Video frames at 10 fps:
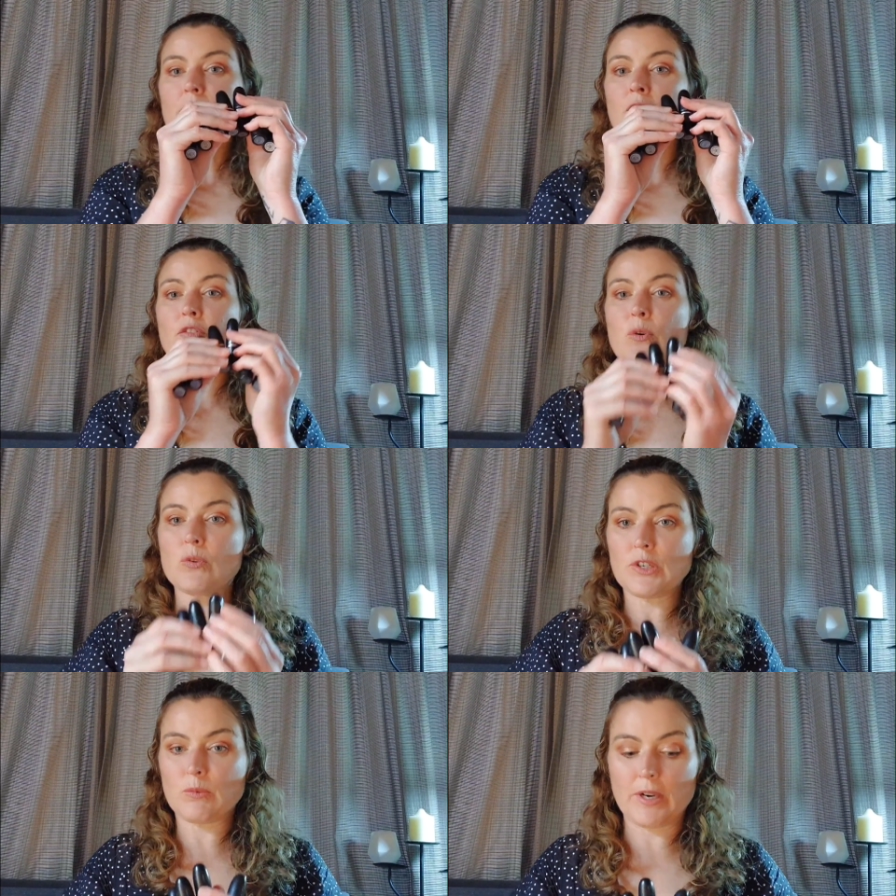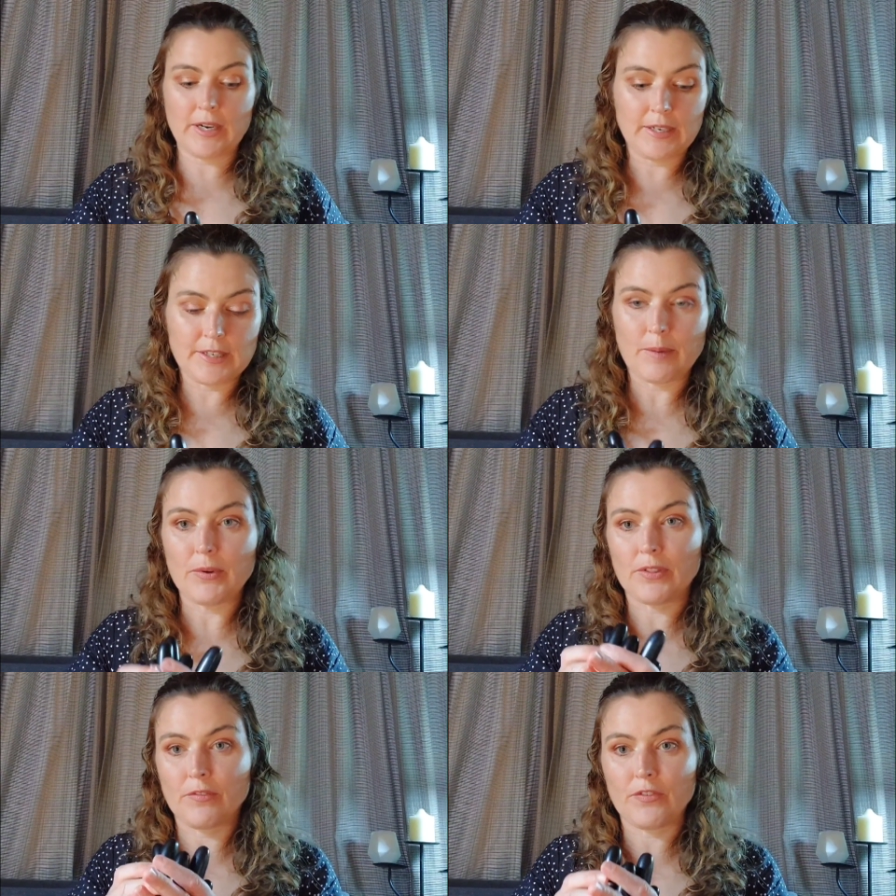Of course, one ends
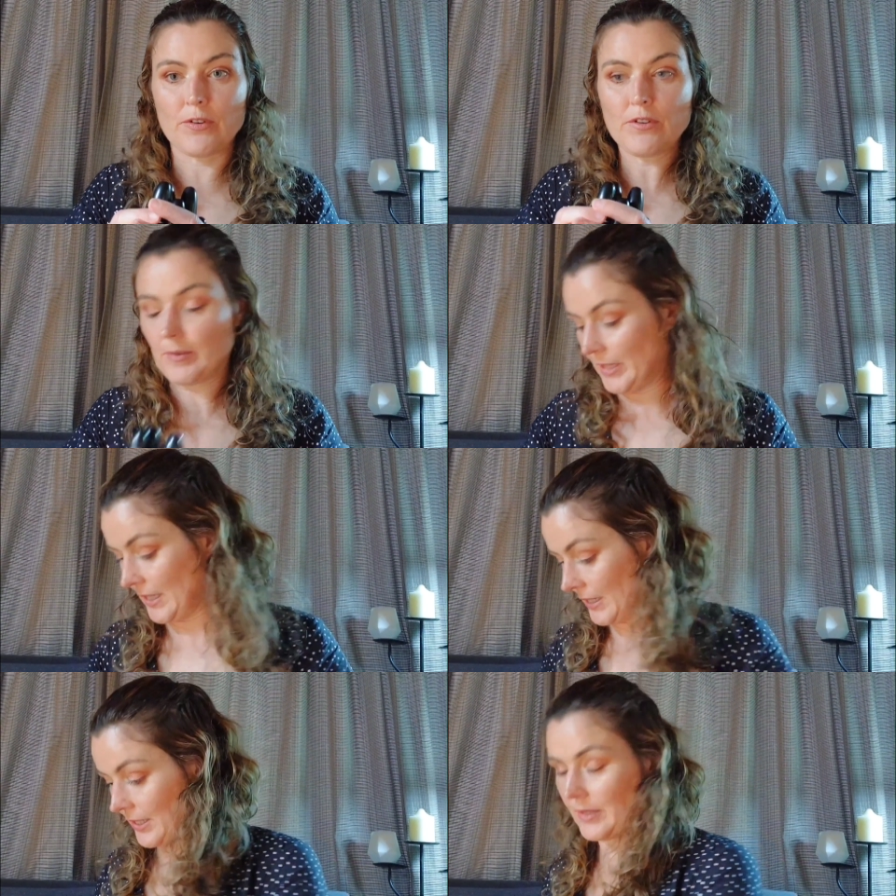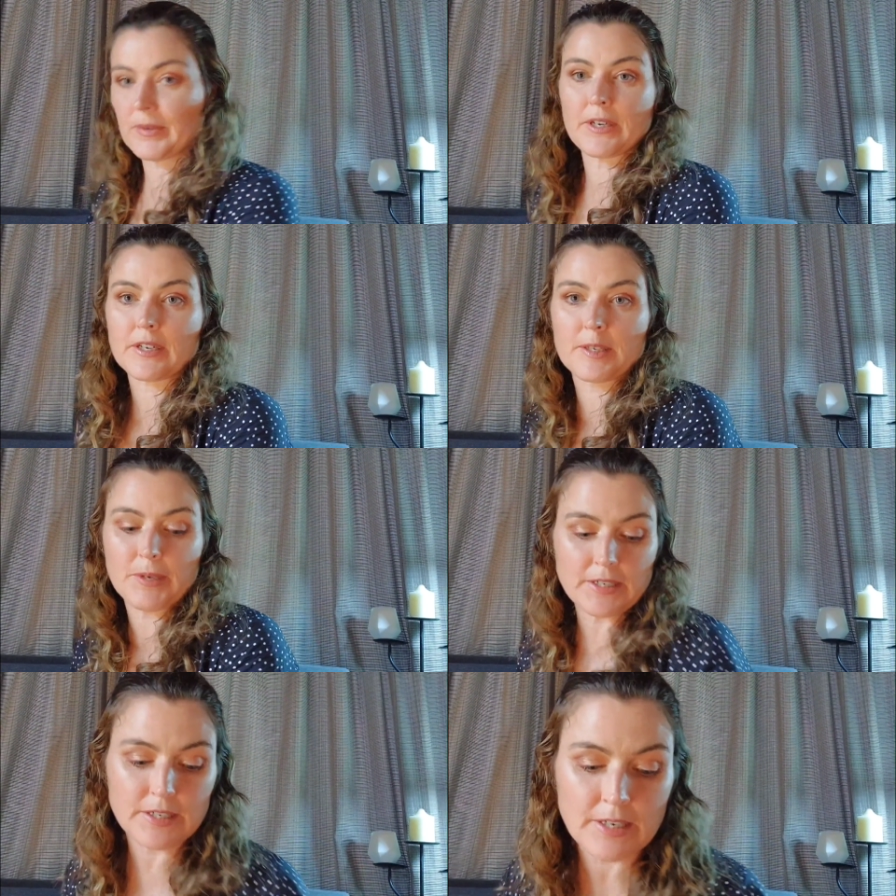up on the floor. I mean, that's to be
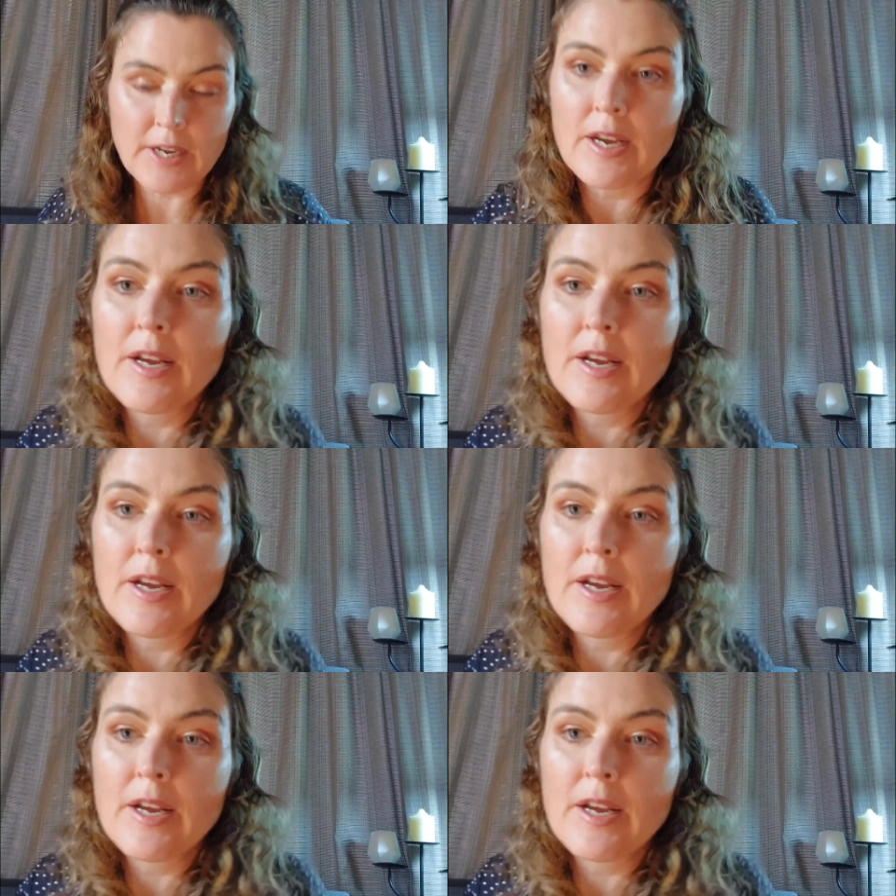expected.